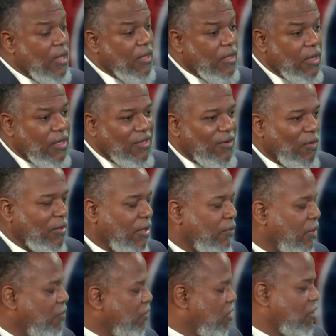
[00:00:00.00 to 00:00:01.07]

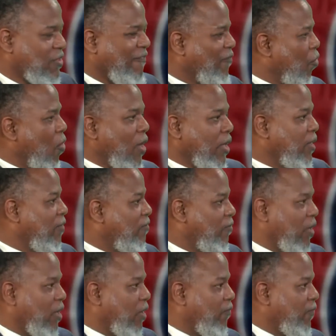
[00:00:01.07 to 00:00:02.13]
It was just a void
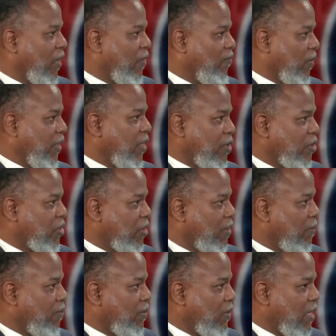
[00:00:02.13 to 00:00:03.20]
of
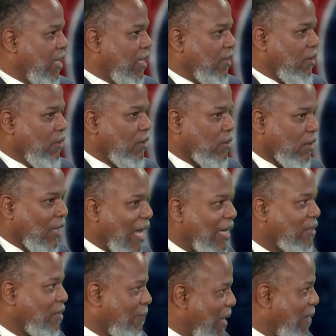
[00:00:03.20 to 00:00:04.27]
leadership that looked
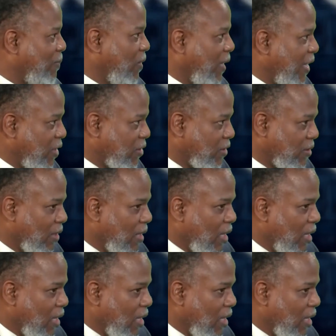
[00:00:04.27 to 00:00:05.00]
like the population.